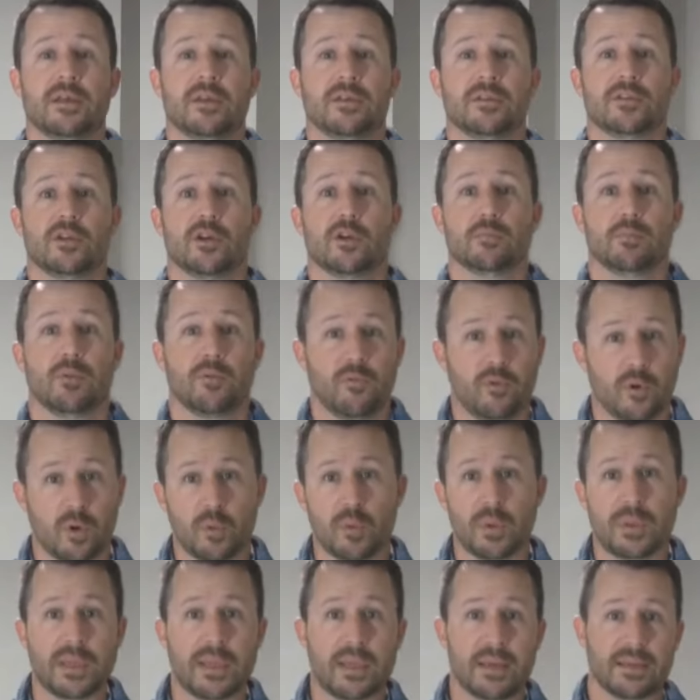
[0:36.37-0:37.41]
So before
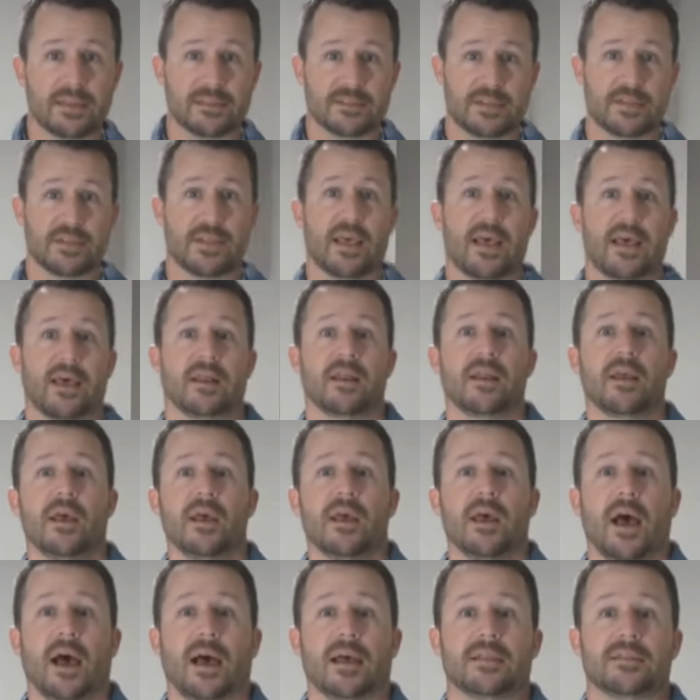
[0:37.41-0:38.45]
we get into that,
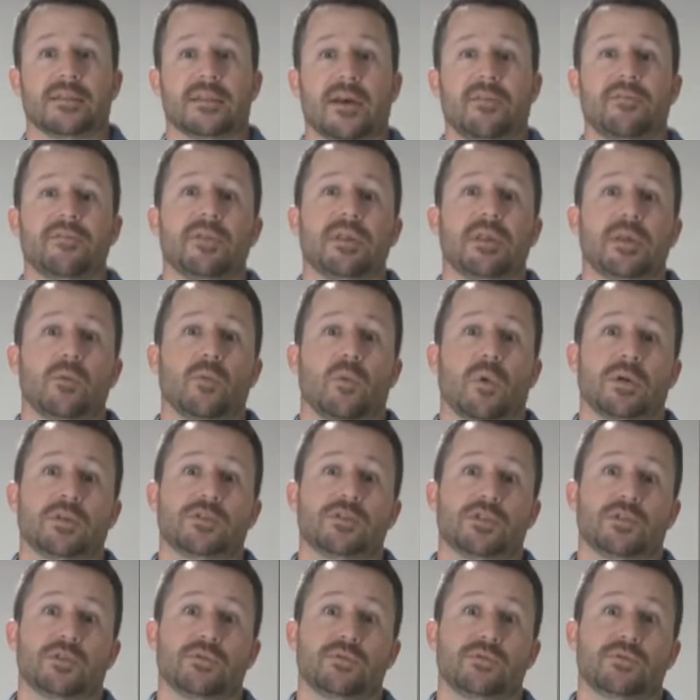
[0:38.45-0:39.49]
I definitely
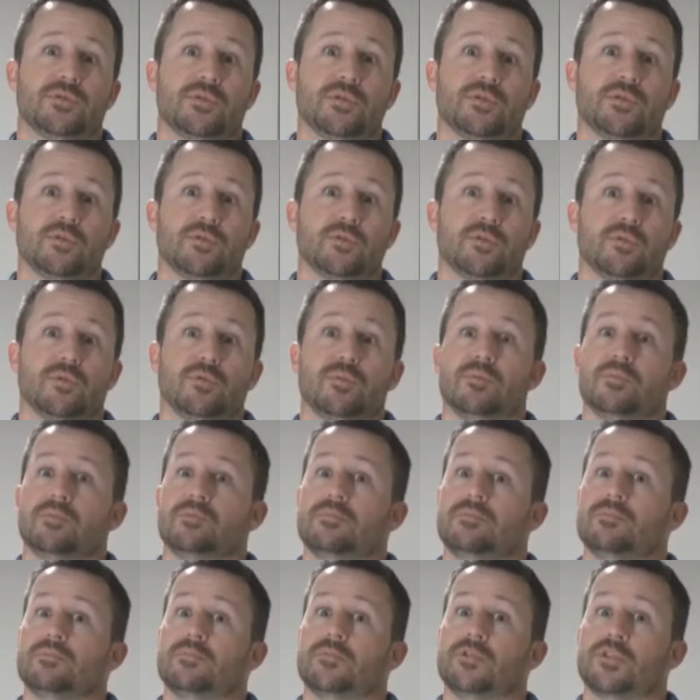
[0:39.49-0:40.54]
want you to
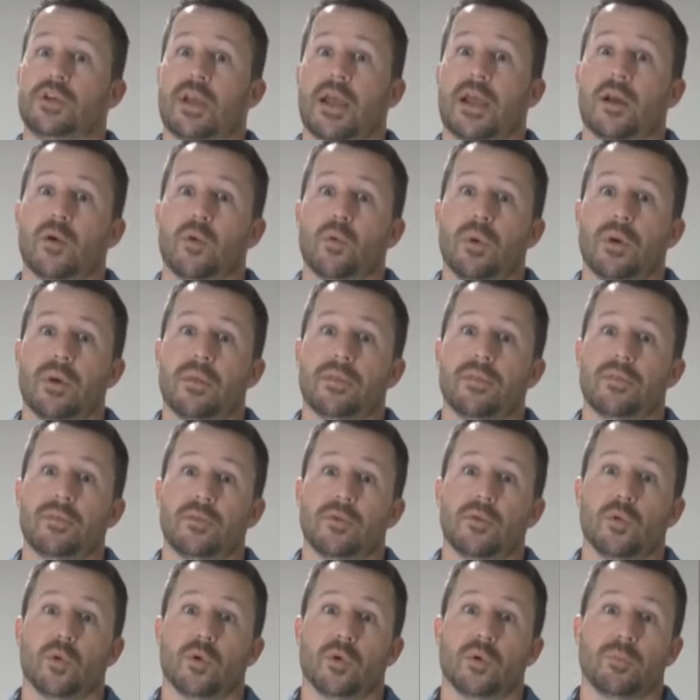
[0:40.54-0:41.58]
check with
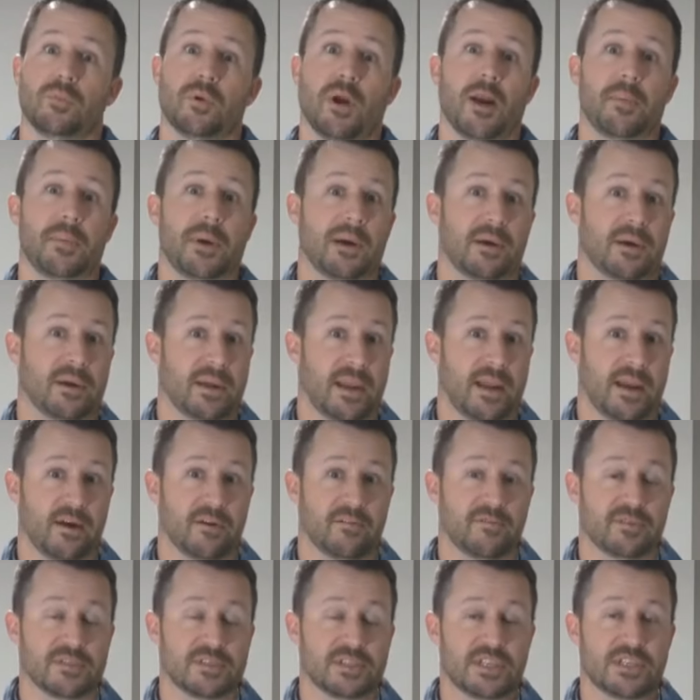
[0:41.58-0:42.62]
your primary care
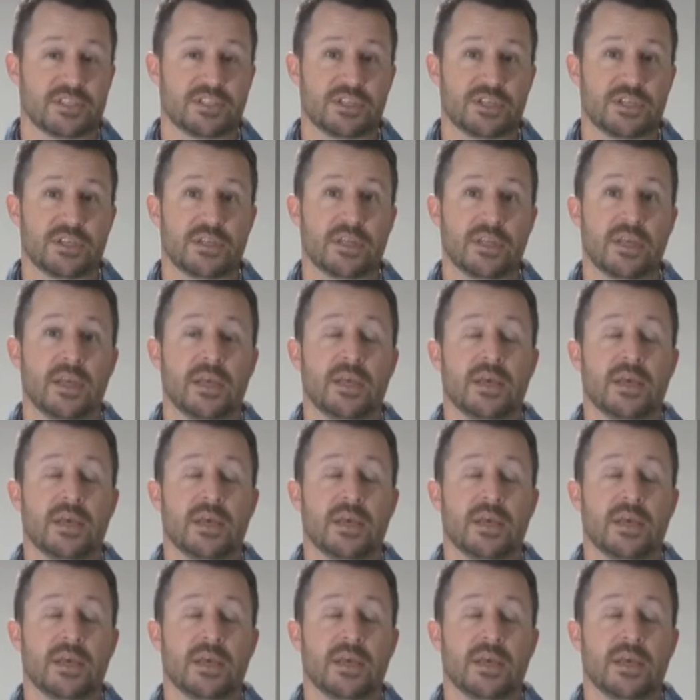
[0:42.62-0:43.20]
physician